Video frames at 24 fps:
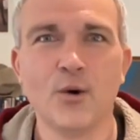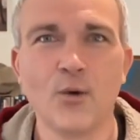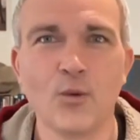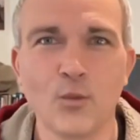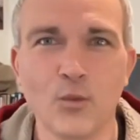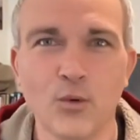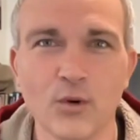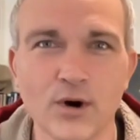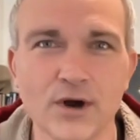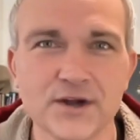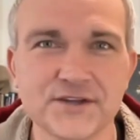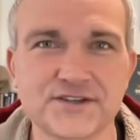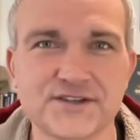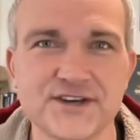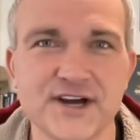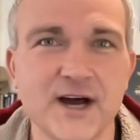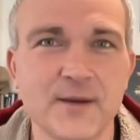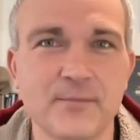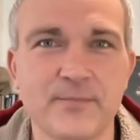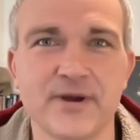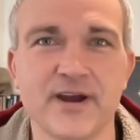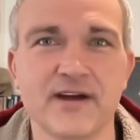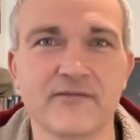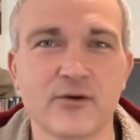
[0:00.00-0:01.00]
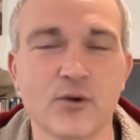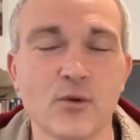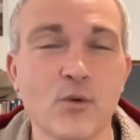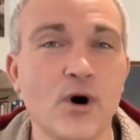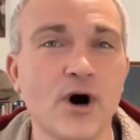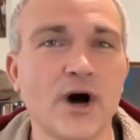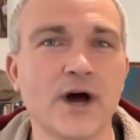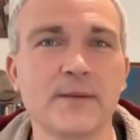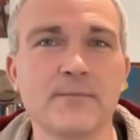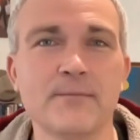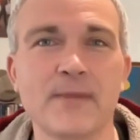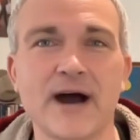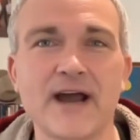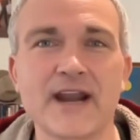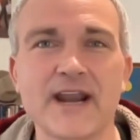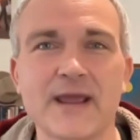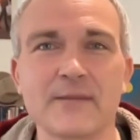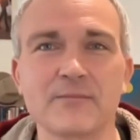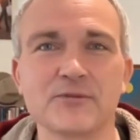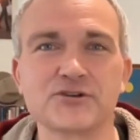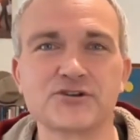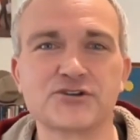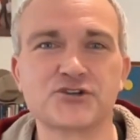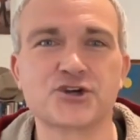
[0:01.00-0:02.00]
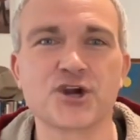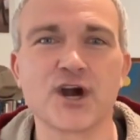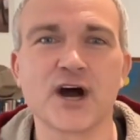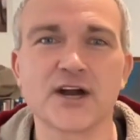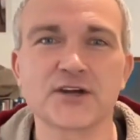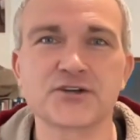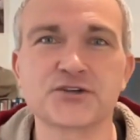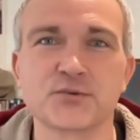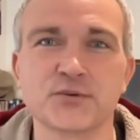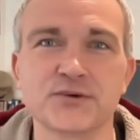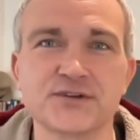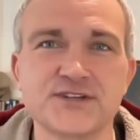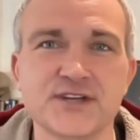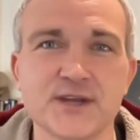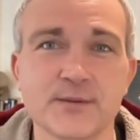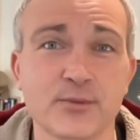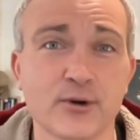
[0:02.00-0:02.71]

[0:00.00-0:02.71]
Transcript: What's up, everyone? My name is Joshua T.